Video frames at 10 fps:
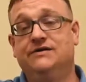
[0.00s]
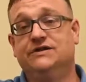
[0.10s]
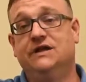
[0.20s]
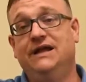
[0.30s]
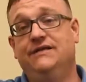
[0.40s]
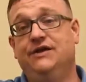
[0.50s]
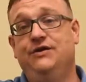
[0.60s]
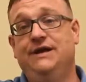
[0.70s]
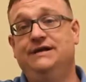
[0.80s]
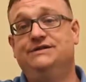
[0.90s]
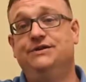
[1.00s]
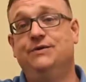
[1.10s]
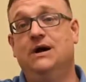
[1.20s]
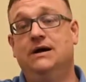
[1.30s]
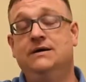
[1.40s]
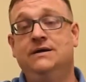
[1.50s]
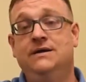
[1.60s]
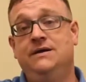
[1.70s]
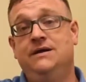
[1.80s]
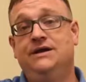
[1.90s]
There's a link that you need to
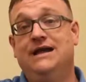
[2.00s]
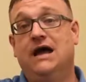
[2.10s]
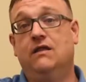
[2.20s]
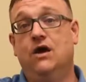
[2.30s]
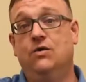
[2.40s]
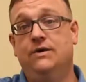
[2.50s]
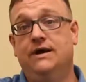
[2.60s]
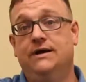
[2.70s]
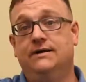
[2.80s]
download